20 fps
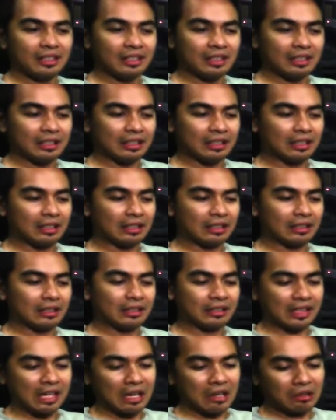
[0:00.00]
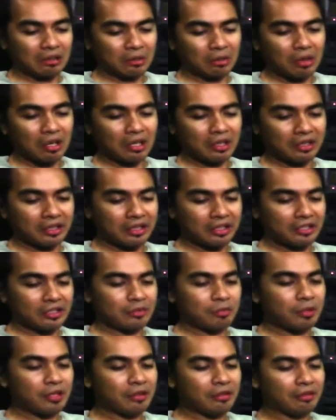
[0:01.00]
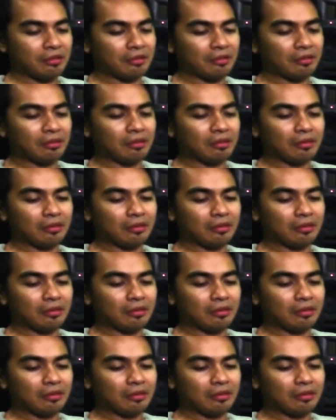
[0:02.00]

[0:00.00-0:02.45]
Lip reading: The sound quality has been